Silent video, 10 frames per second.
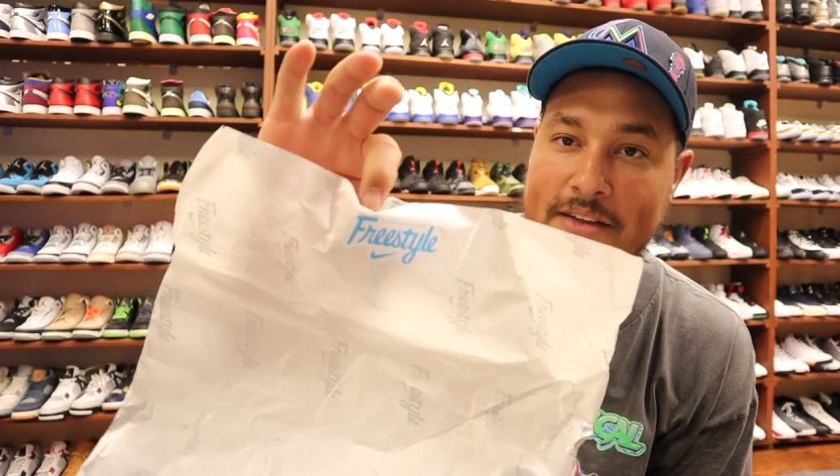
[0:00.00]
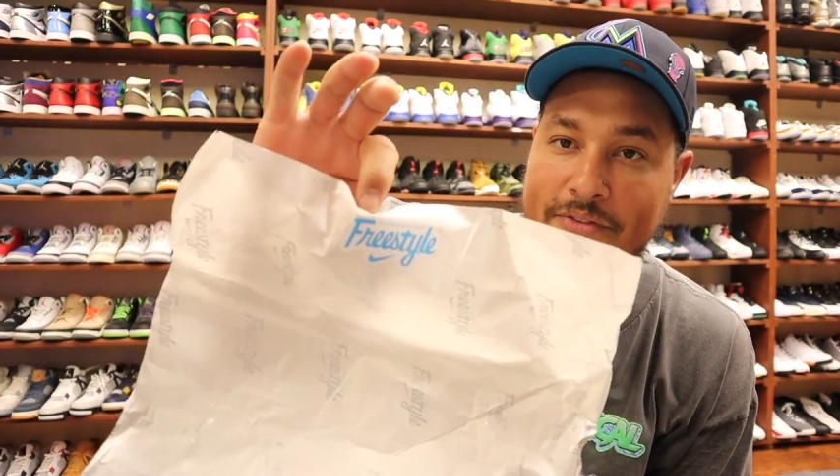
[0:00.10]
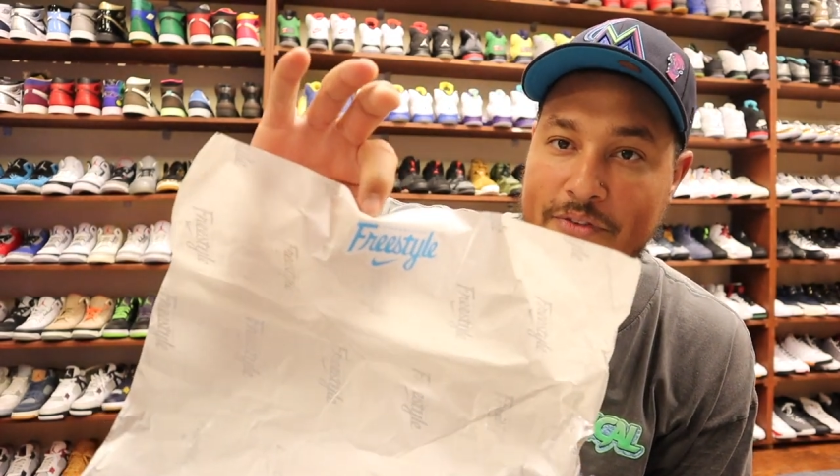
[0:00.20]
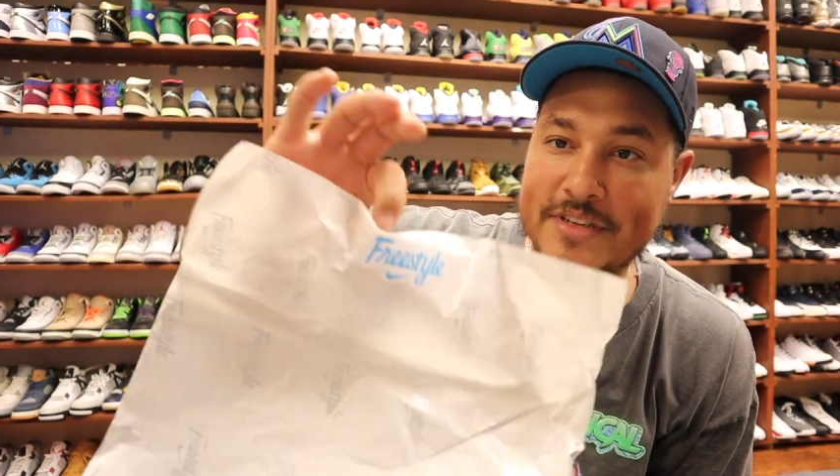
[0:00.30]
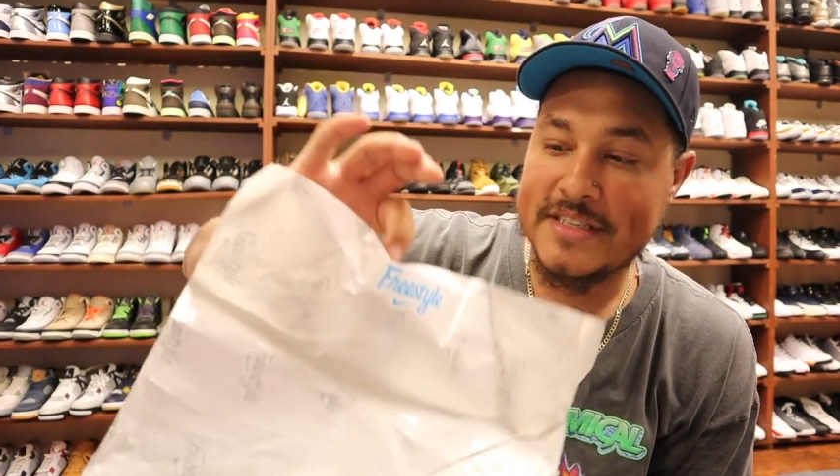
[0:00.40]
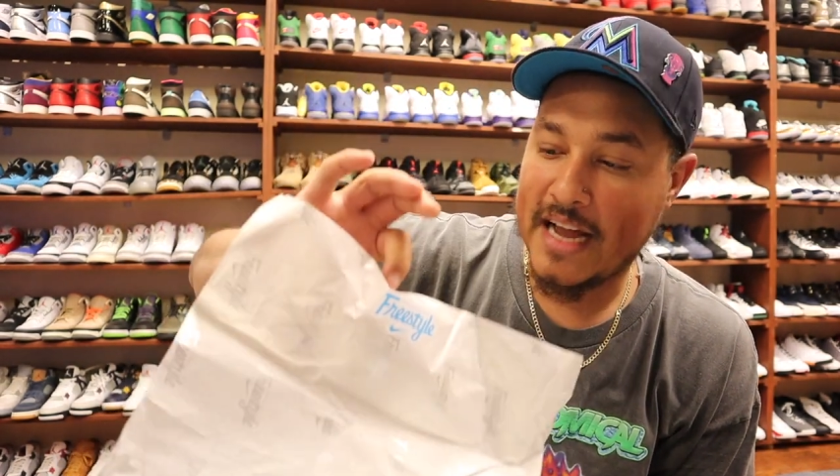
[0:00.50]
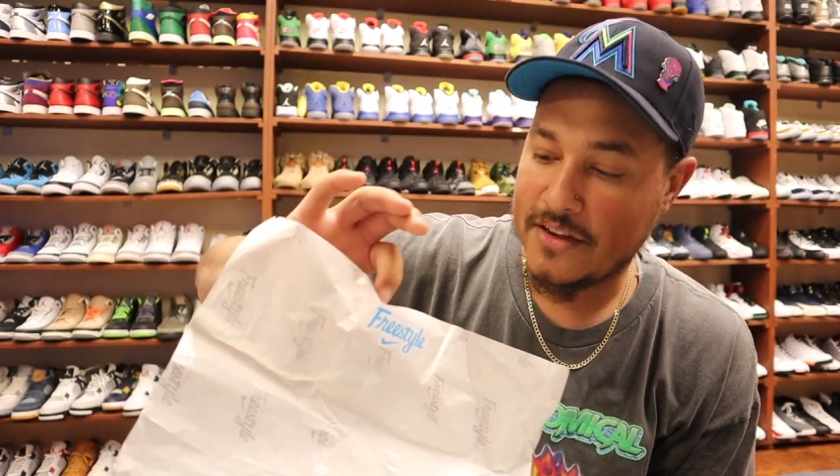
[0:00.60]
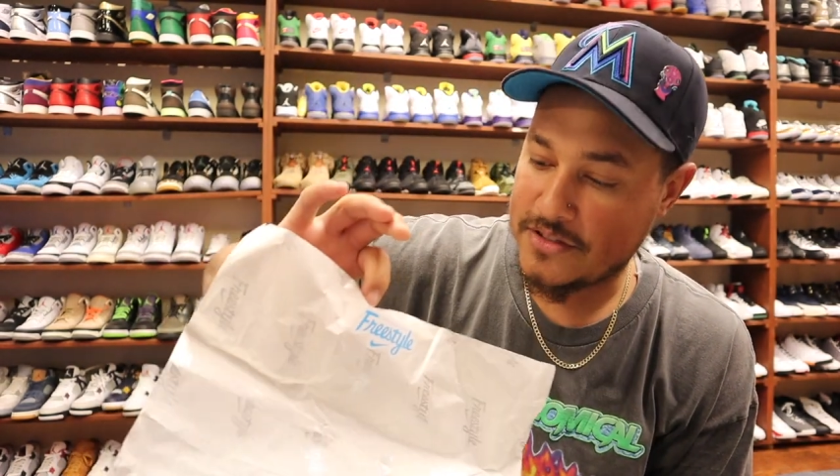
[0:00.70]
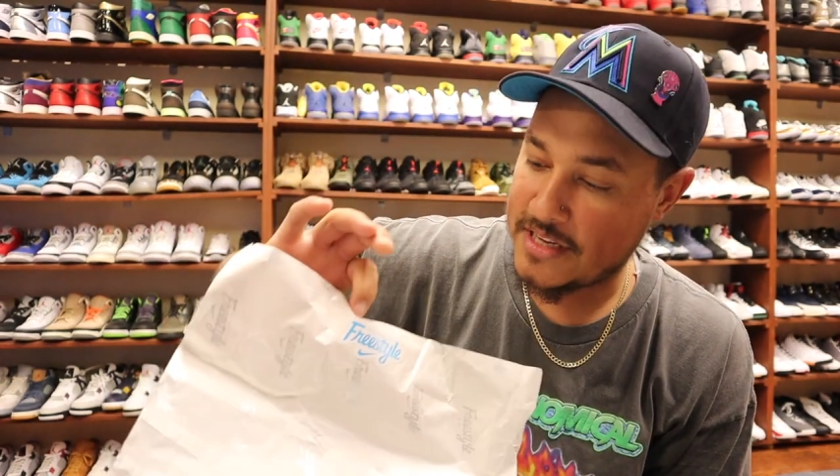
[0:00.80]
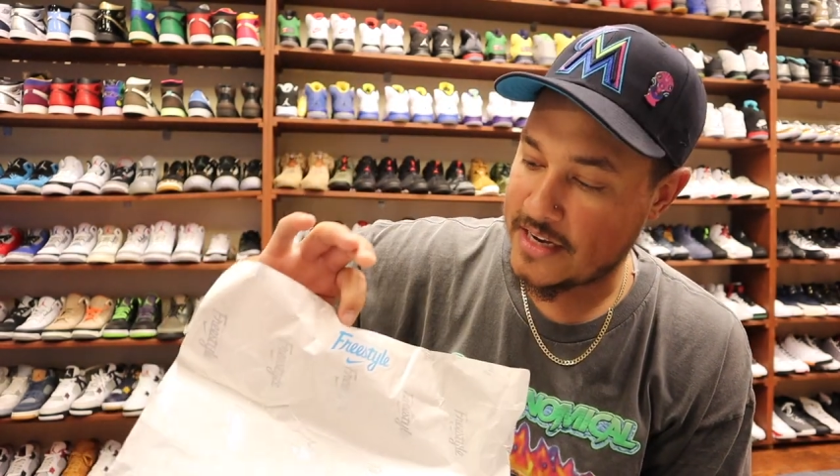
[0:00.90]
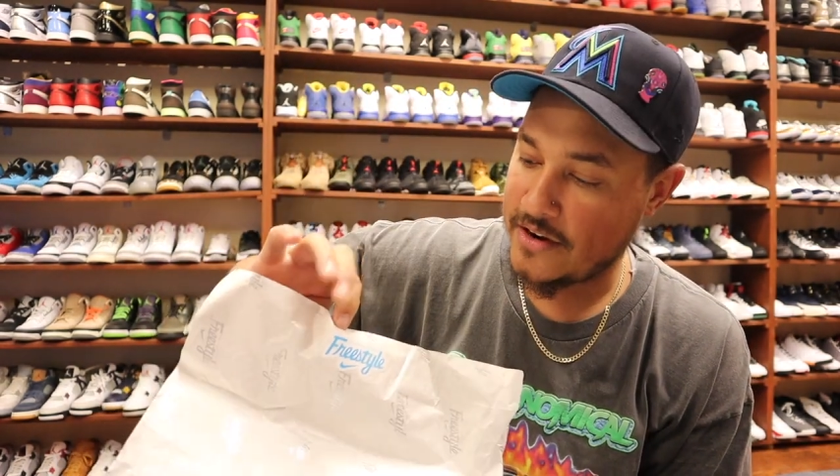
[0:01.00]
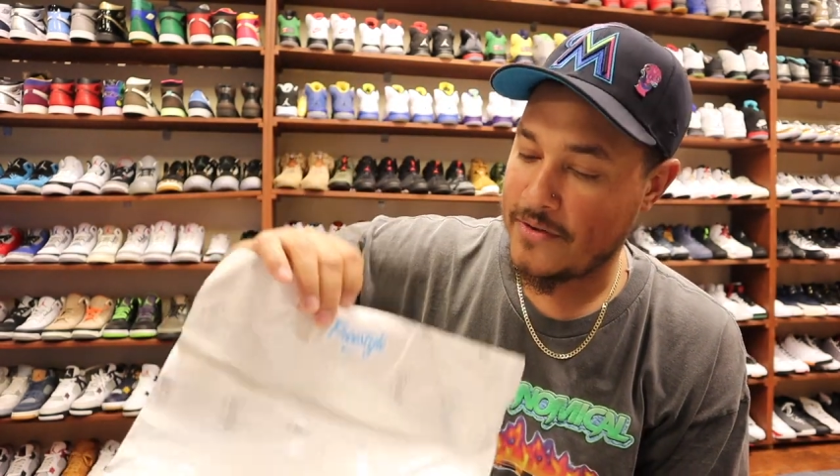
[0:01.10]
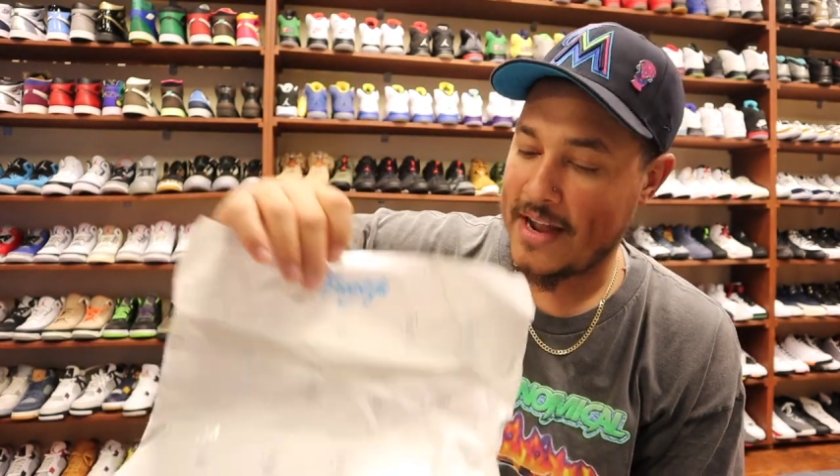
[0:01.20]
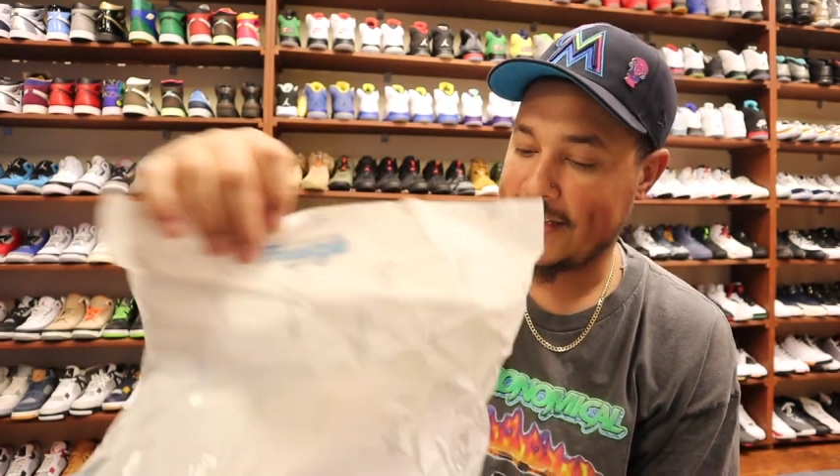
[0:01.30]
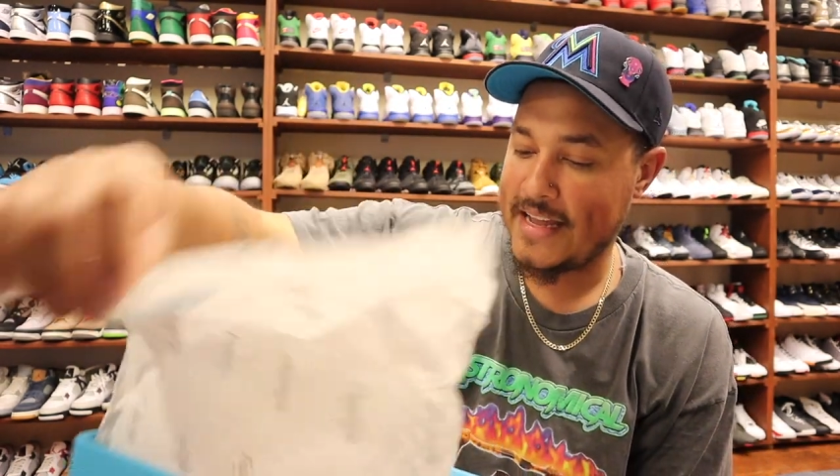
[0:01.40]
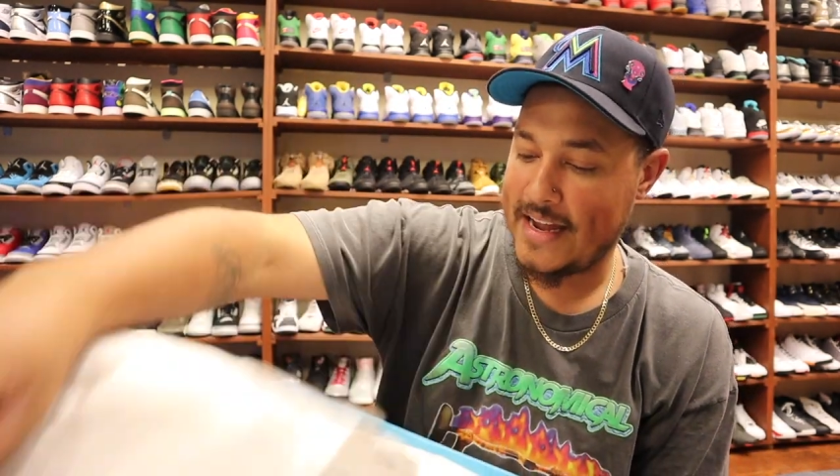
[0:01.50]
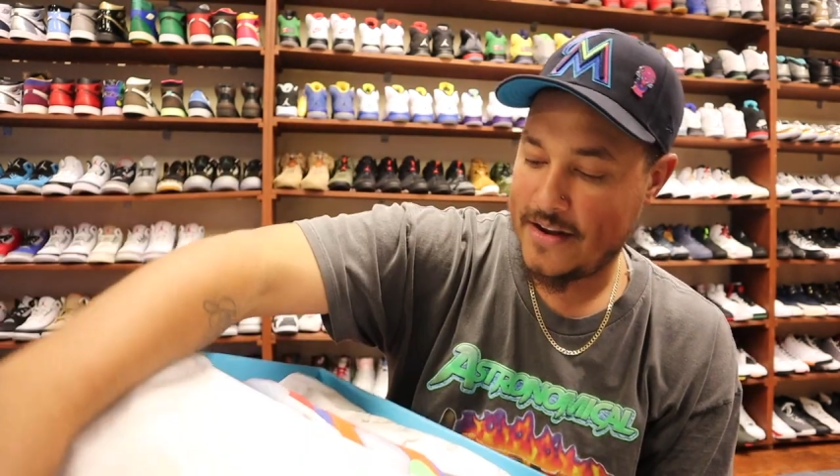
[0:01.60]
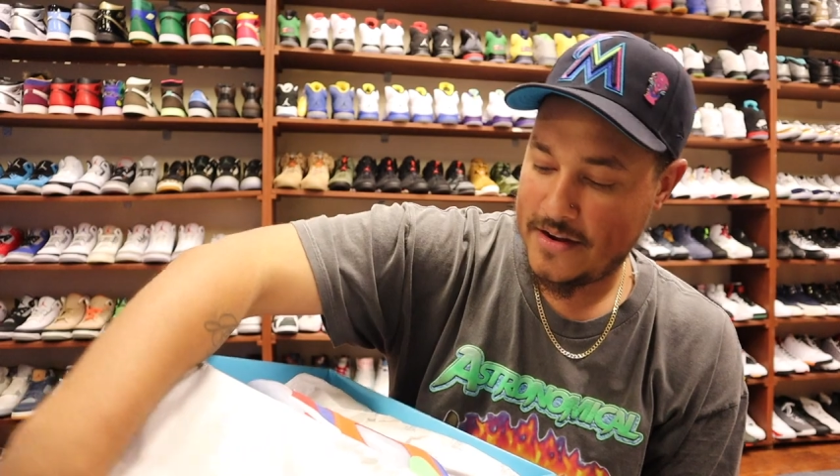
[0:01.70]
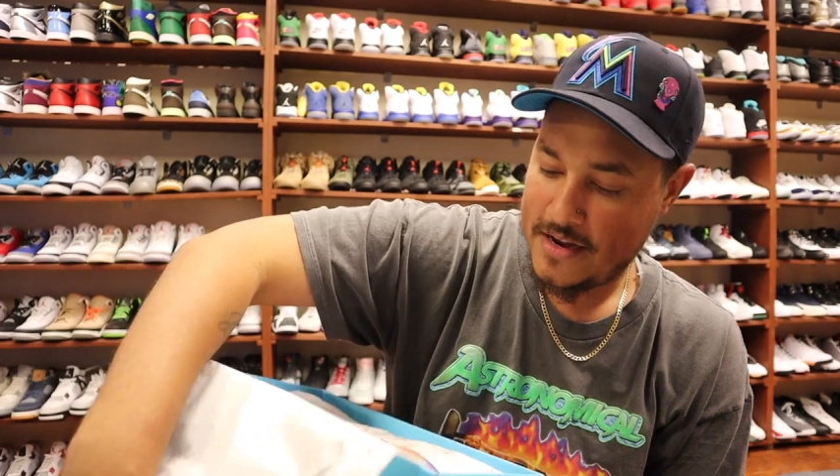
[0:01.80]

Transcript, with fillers: freestyle sticker right there.